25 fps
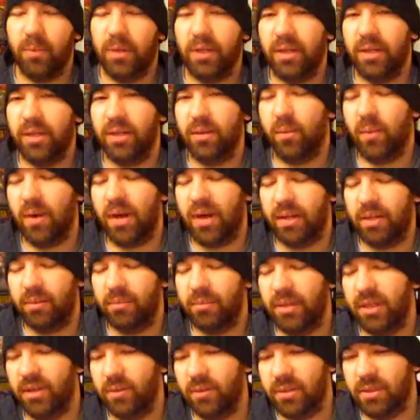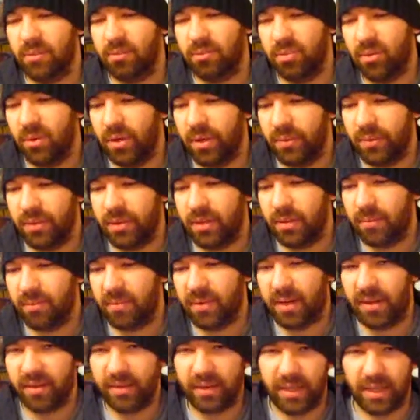when while Peter was employed with them,
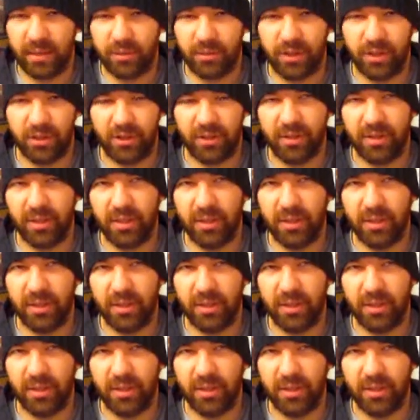and I think that was during